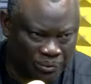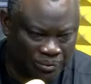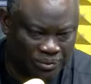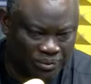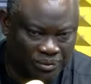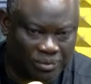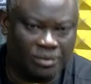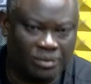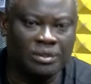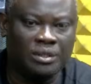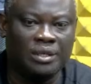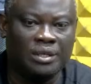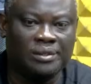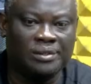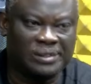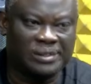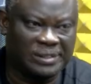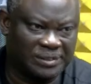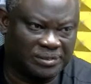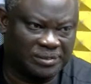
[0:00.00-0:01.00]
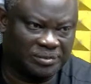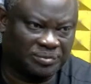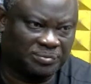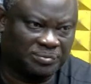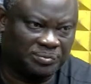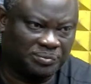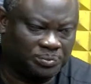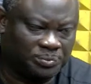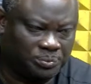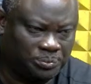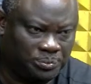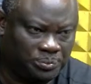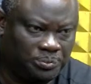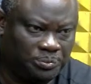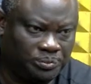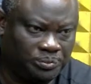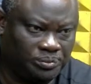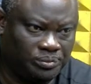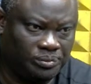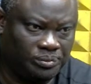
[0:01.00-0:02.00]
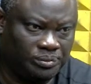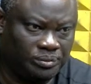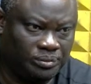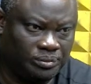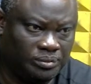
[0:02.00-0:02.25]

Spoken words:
But Dr. Majeed, an only error that they